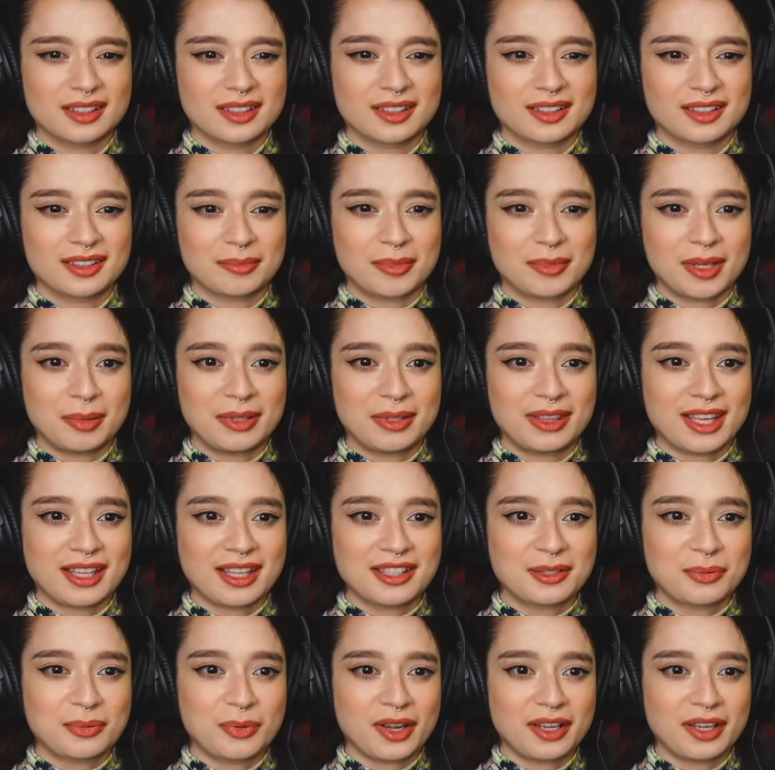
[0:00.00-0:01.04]
Maybe
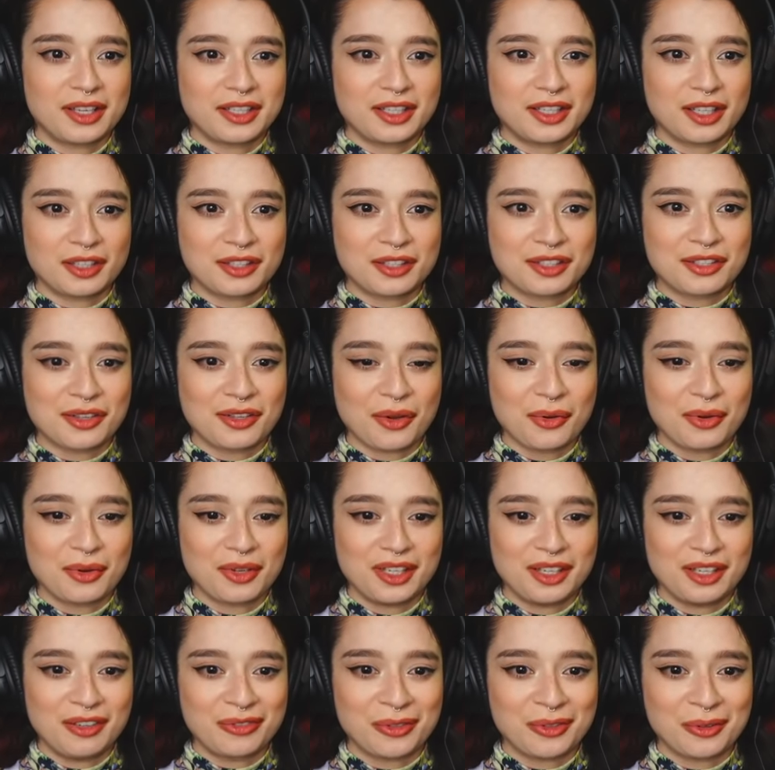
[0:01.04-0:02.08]
that's why he gets so
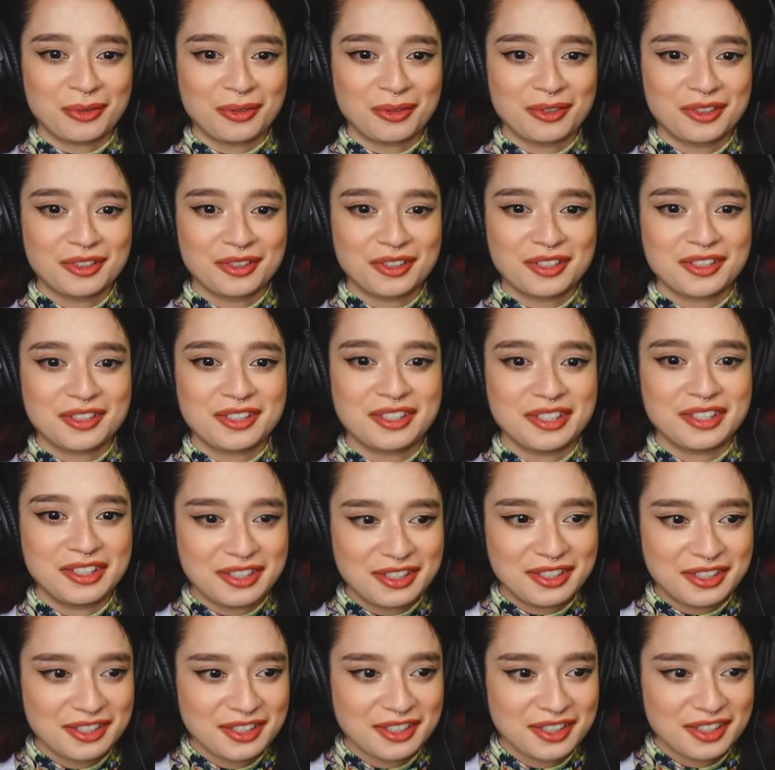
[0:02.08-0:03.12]
evil, because
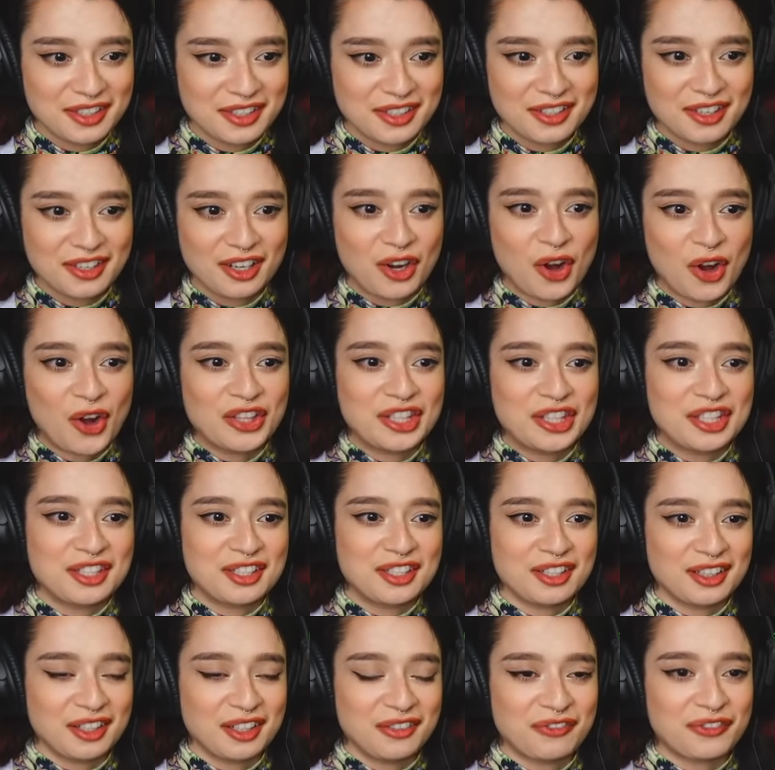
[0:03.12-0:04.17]
he's
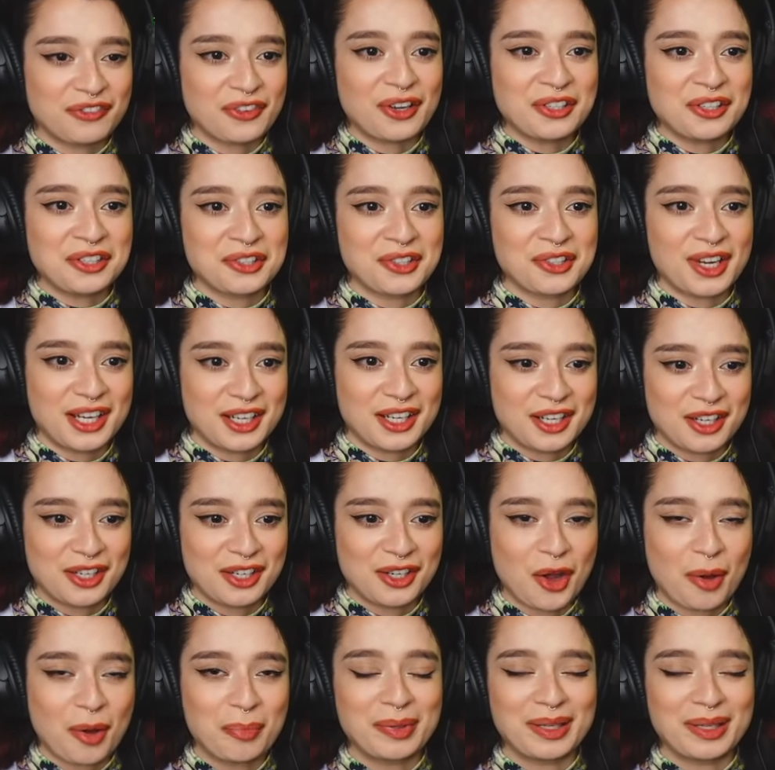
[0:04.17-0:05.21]
constantly frustrated and
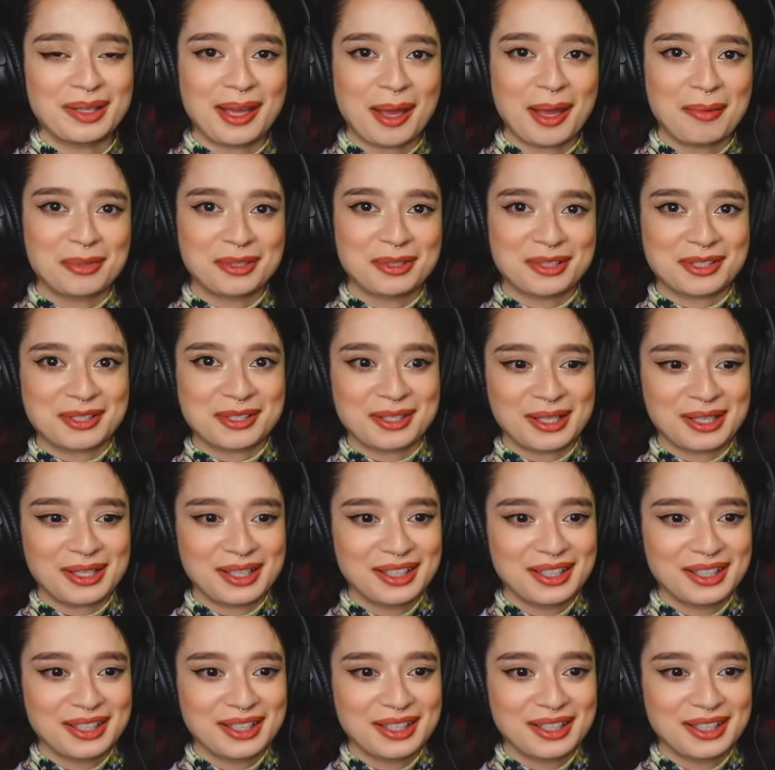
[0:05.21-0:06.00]
not being able to see.